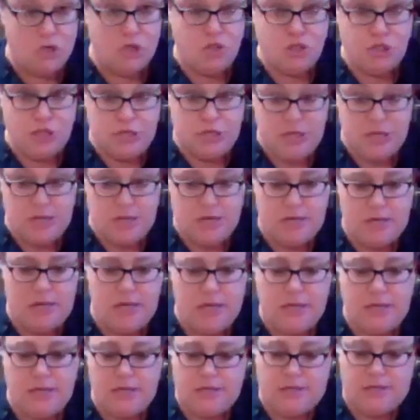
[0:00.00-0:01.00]
chicken
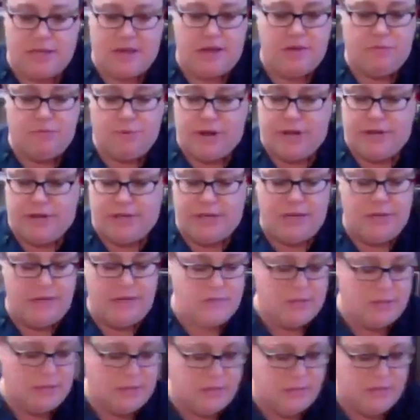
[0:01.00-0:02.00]
and get that
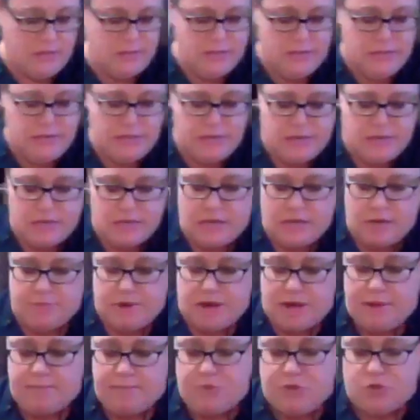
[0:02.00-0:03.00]
ready.
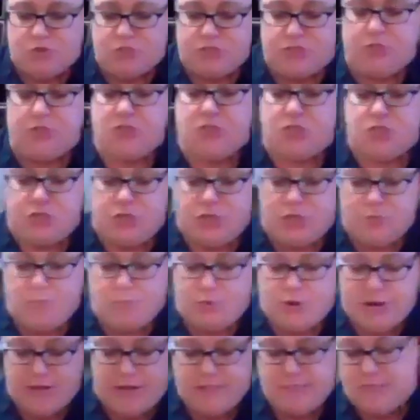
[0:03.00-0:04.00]
I'm using chicken
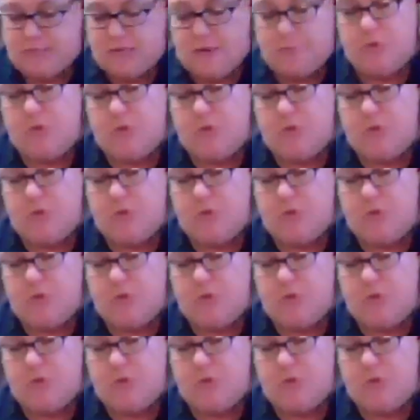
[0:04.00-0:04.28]
breast, and I'm